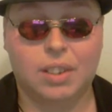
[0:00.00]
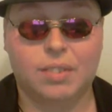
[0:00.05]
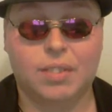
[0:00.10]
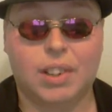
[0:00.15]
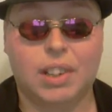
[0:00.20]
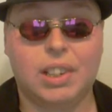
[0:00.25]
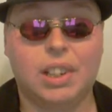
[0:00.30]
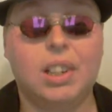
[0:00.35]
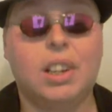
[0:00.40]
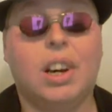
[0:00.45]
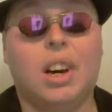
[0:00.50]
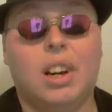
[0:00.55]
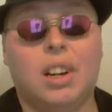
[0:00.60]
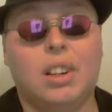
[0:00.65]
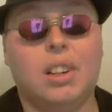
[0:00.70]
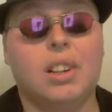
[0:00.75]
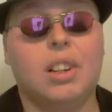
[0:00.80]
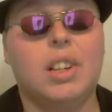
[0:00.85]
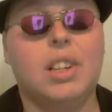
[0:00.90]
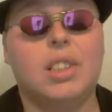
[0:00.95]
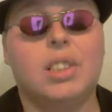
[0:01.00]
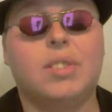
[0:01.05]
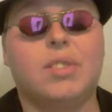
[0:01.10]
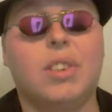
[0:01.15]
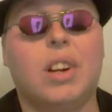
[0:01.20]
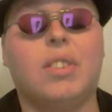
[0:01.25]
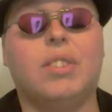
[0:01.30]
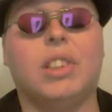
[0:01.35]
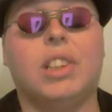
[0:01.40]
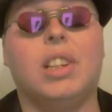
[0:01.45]
but hunger is
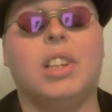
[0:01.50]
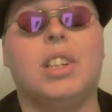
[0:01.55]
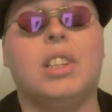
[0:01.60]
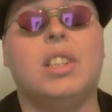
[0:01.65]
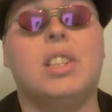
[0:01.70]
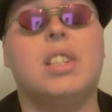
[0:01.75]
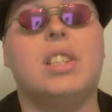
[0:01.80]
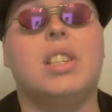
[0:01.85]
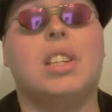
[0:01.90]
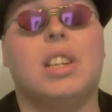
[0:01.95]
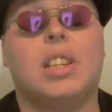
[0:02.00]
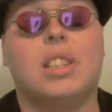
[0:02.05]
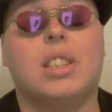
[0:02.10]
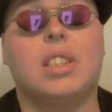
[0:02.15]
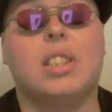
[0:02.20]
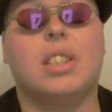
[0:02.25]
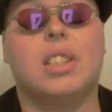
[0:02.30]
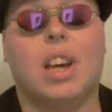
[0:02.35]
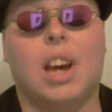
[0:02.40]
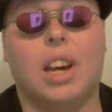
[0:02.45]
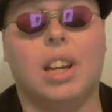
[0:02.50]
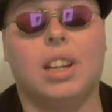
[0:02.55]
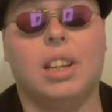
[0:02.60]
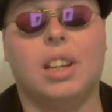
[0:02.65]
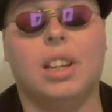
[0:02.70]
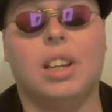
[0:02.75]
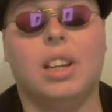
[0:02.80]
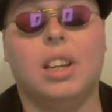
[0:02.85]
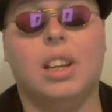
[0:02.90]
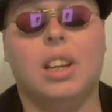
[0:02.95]
prevalent in today's
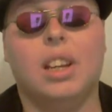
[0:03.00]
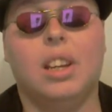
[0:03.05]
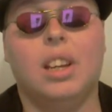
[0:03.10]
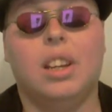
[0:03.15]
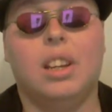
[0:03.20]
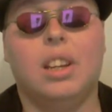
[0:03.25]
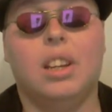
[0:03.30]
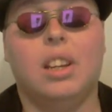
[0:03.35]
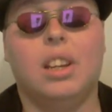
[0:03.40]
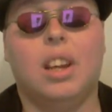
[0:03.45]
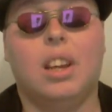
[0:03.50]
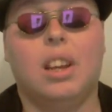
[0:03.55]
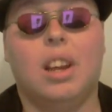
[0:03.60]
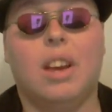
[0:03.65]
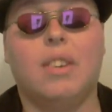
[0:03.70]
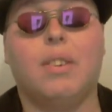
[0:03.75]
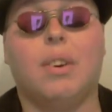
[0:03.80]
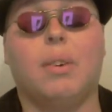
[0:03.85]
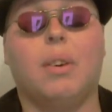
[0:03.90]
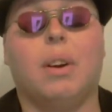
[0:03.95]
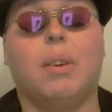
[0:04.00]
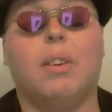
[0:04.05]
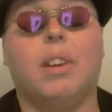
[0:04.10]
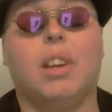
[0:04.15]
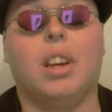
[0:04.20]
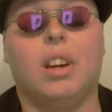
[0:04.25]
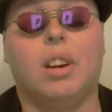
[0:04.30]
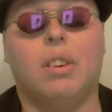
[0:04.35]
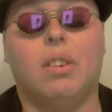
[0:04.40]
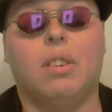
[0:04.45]
society everywhere
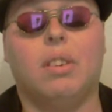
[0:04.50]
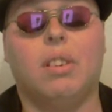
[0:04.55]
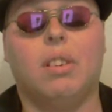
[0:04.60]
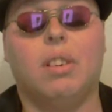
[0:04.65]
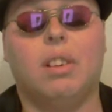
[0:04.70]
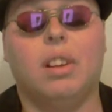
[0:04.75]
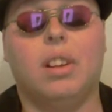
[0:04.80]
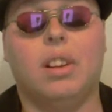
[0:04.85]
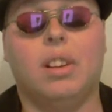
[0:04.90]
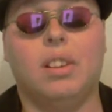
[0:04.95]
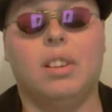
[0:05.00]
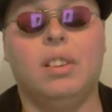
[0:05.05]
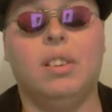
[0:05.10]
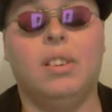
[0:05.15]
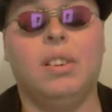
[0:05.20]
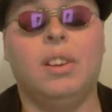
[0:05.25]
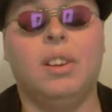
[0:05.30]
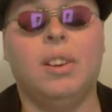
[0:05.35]
go.